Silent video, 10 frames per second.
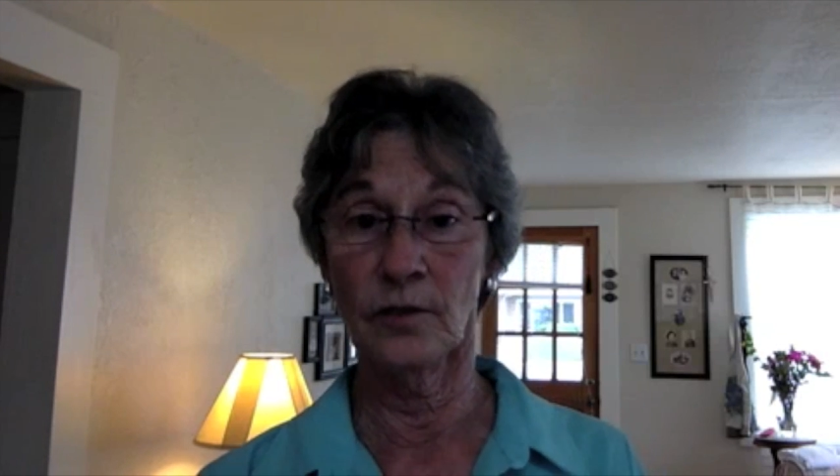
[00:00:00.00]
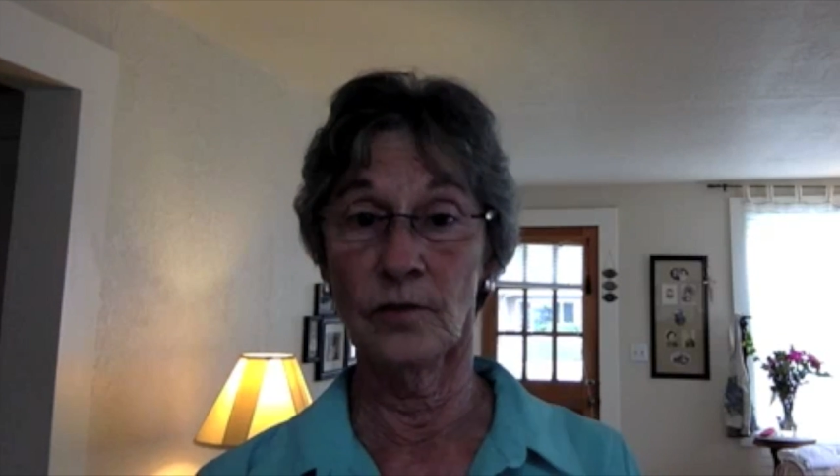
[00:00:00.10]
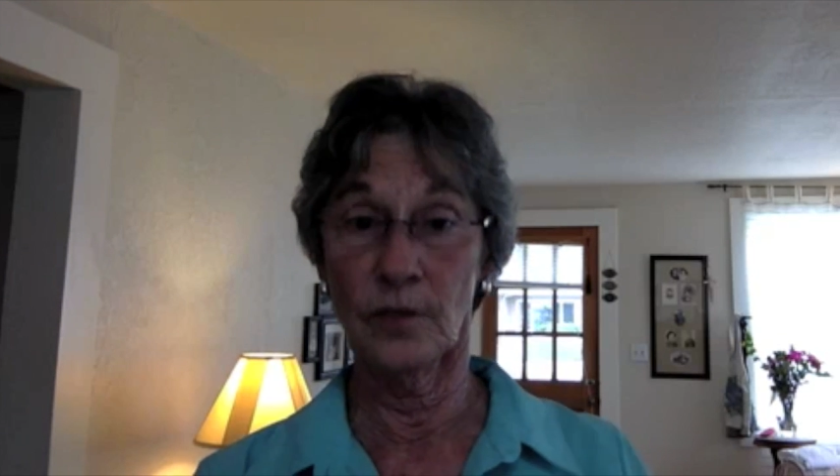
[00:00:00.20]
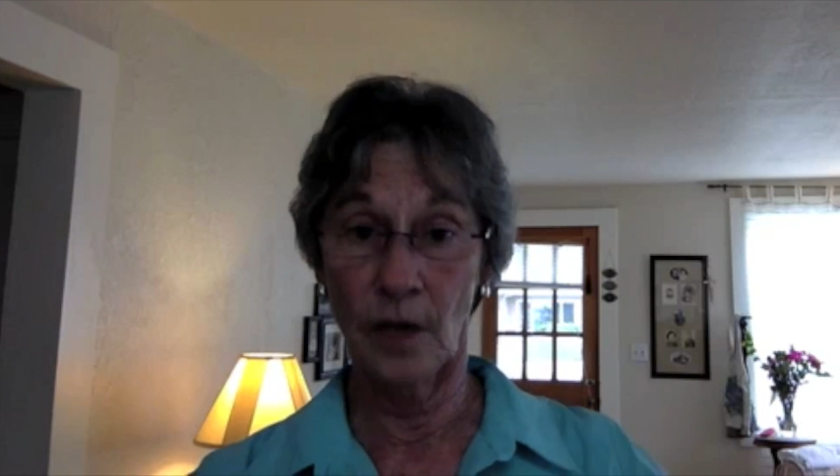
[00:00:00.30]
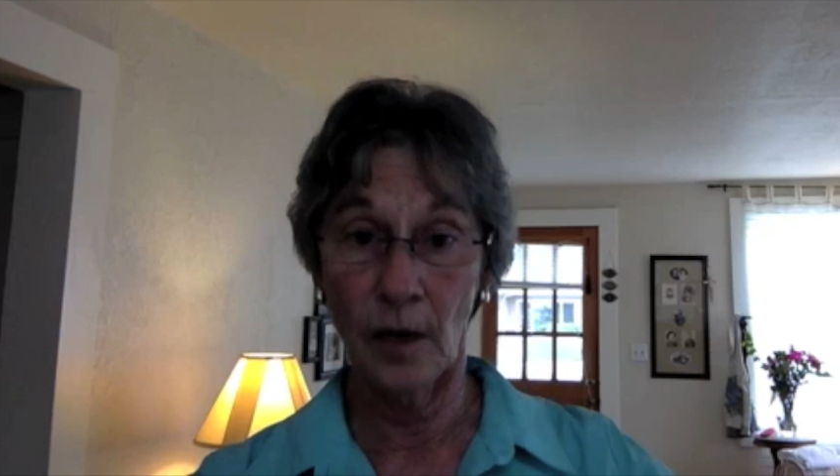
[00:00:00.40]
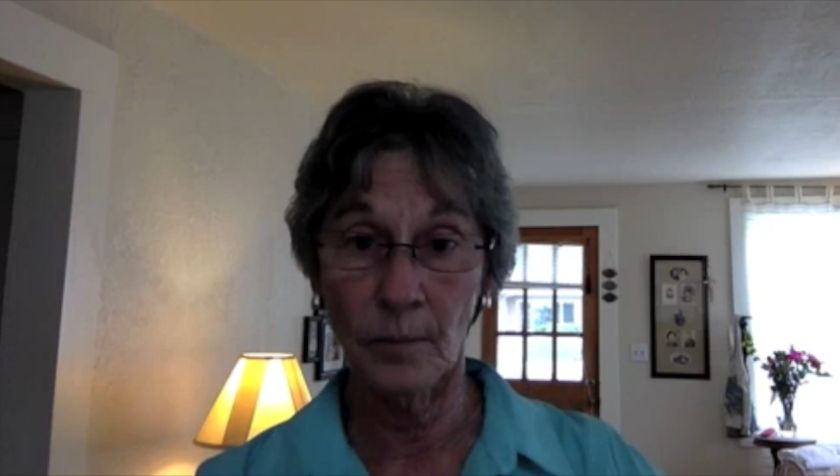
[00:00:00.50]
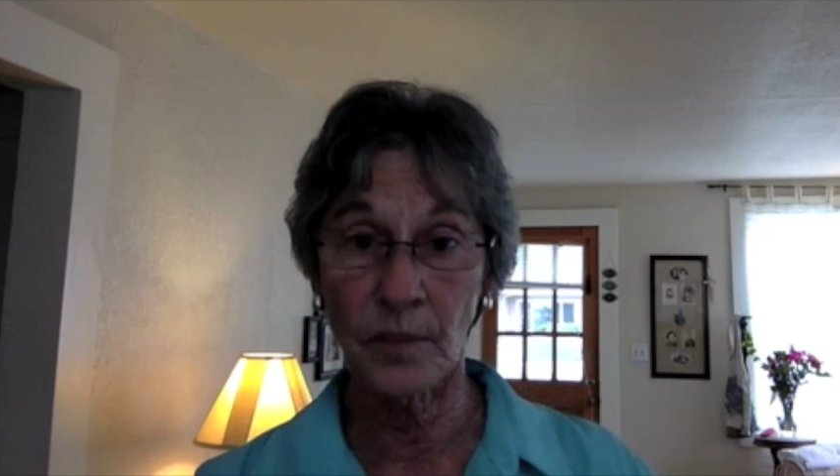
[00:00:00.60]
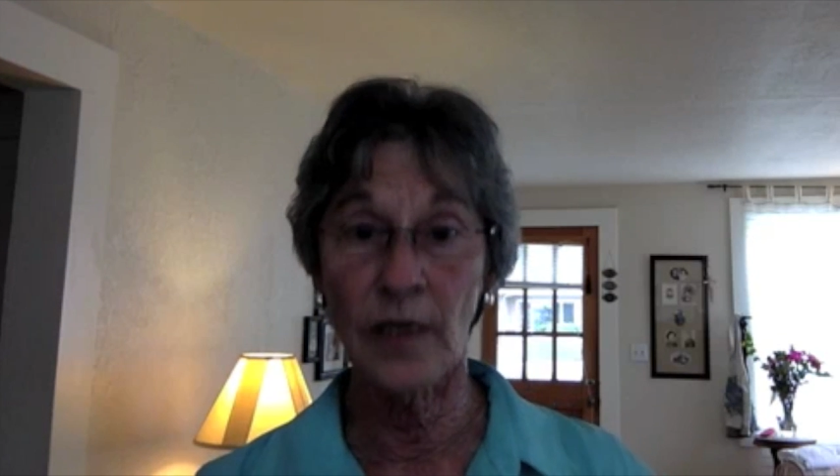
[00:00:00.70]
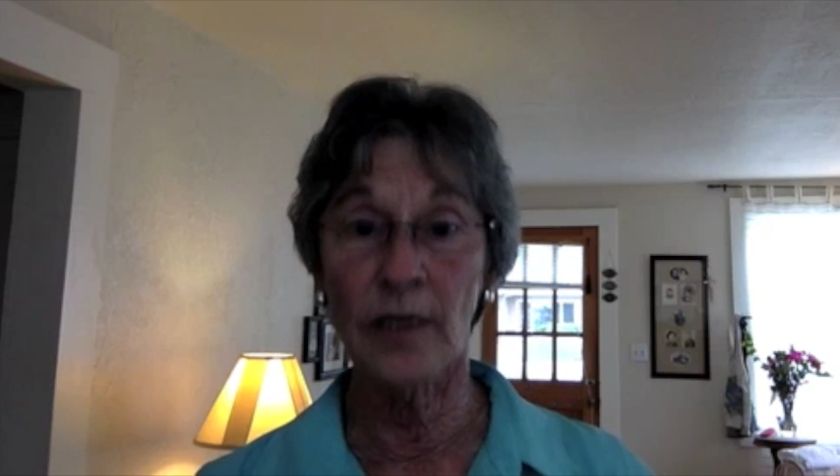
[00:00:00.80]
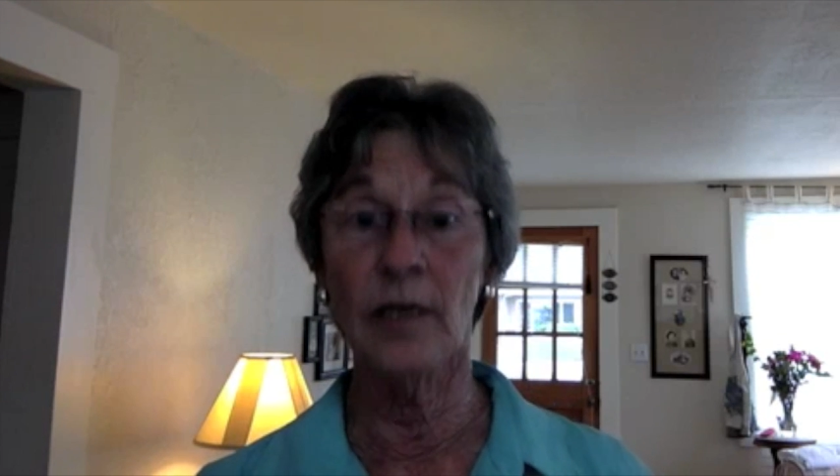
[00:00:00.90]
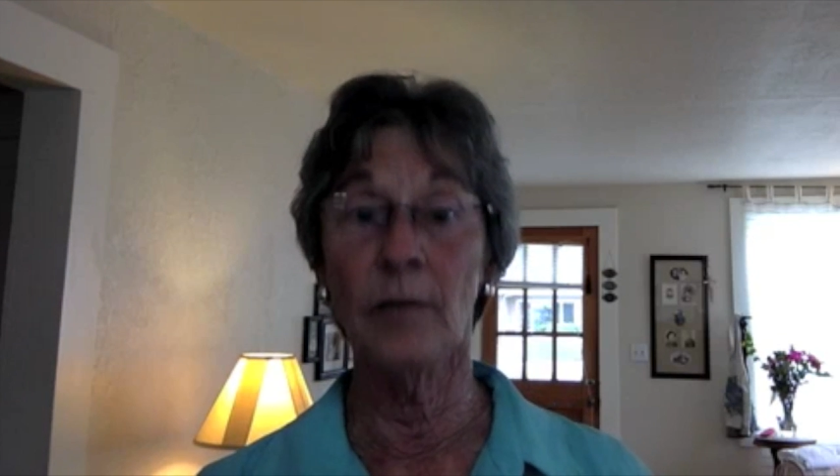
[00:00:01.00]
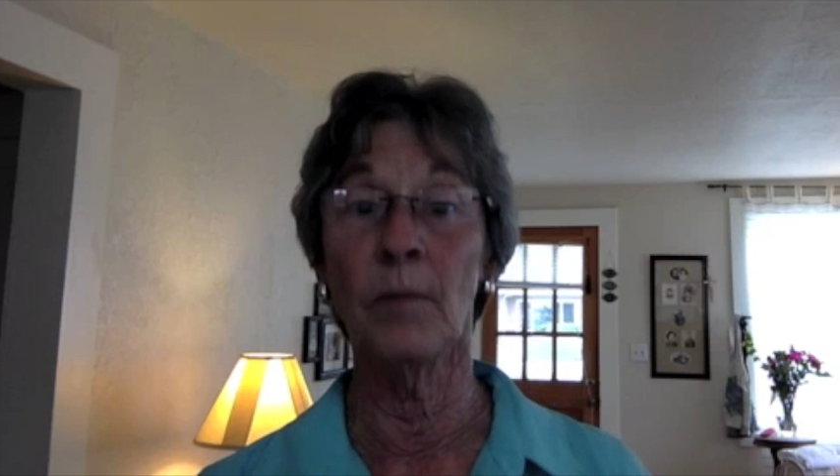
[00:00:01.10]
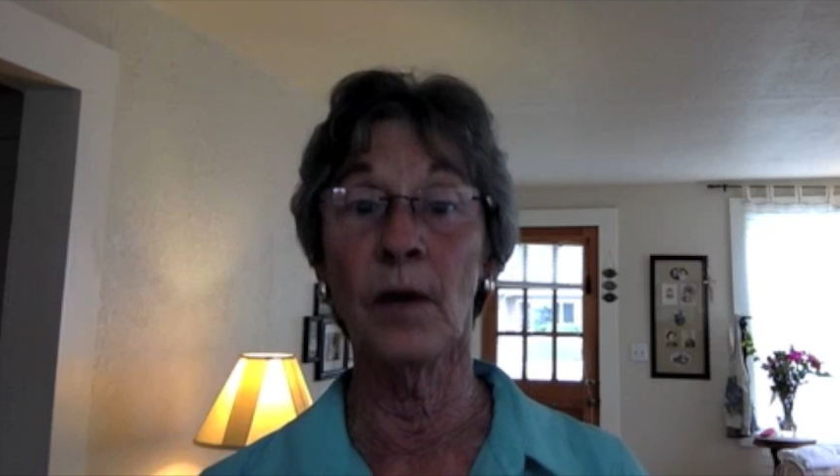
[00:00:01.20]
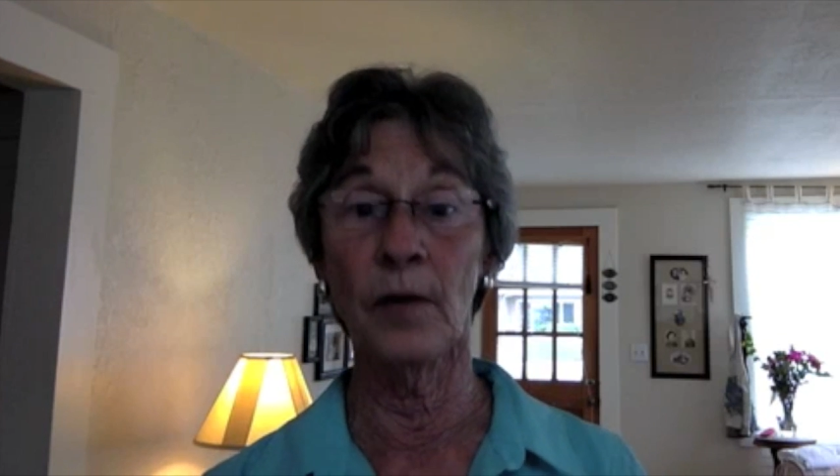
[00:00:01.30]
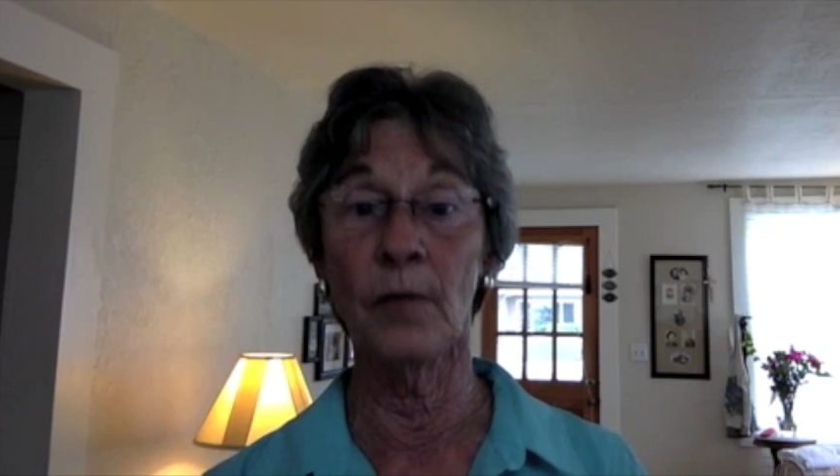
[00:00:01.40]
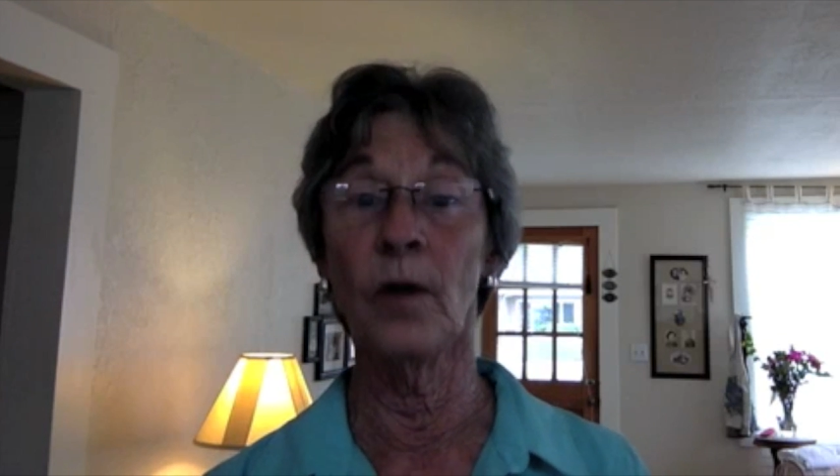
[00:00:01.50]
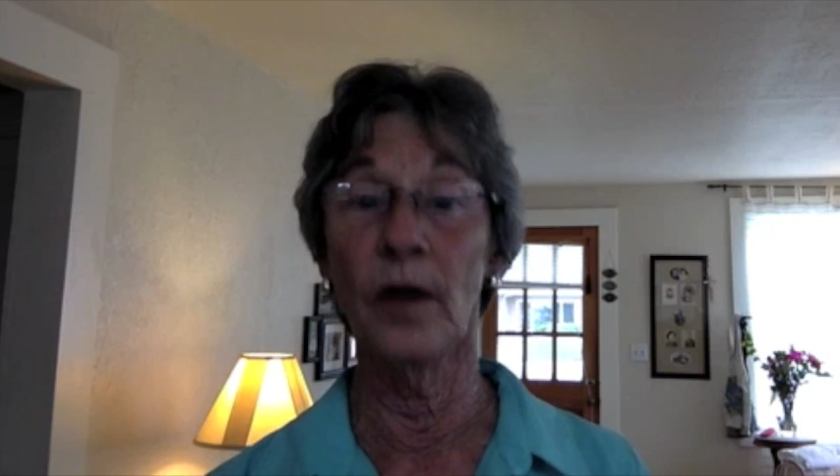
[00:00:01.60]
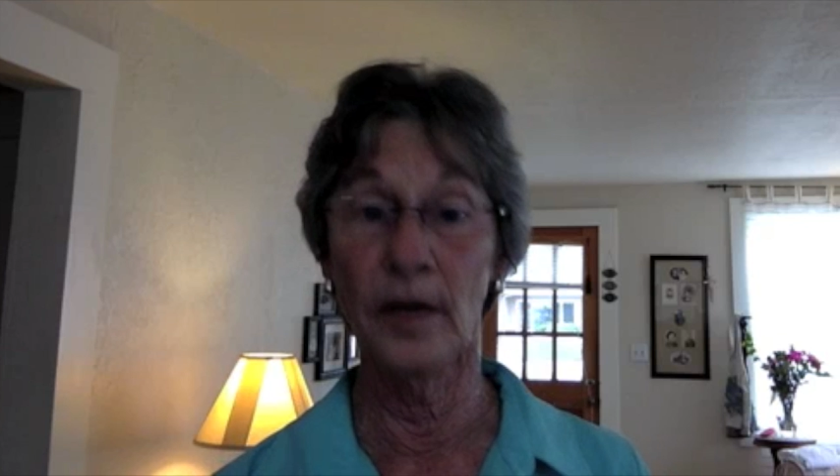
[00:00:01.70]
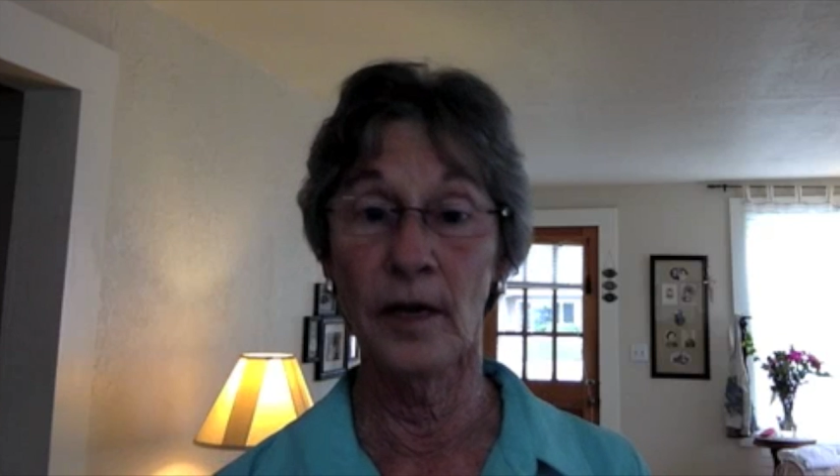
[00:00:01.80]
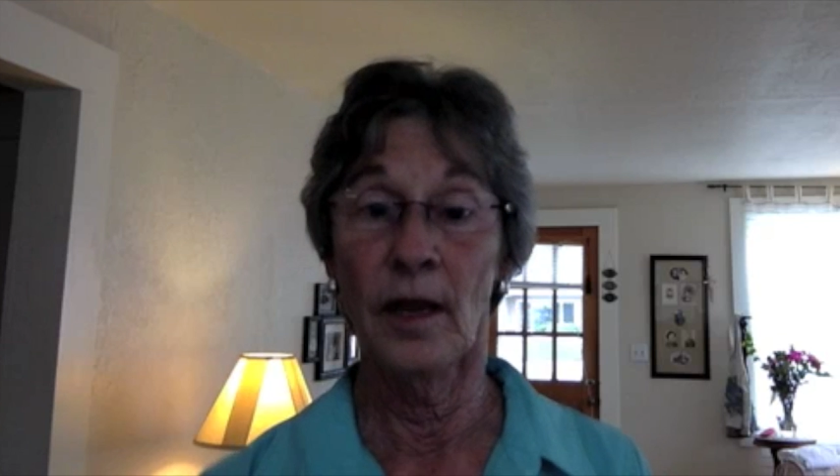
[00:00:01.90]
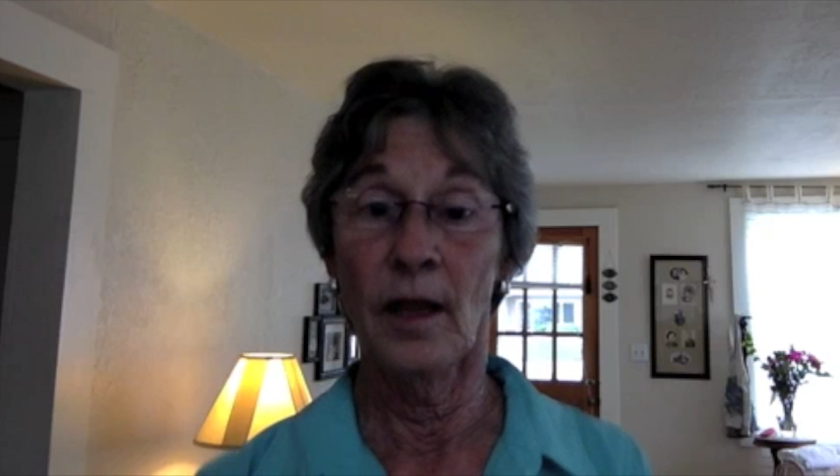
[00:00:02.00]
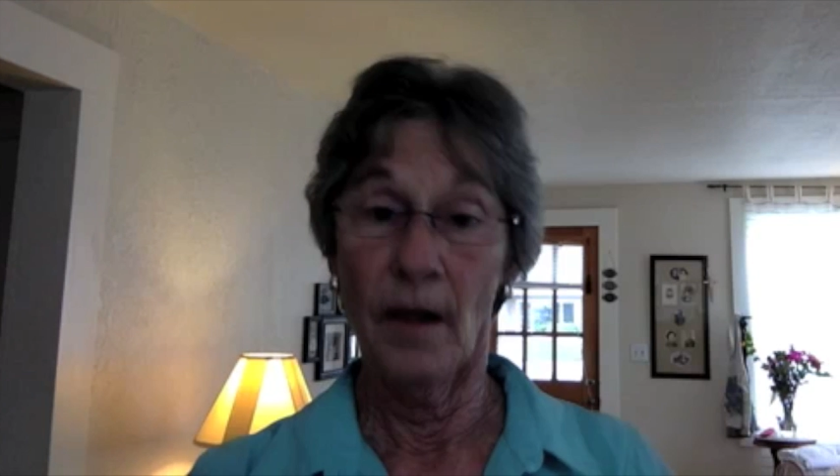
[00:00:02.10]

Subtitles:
to uptake it in my way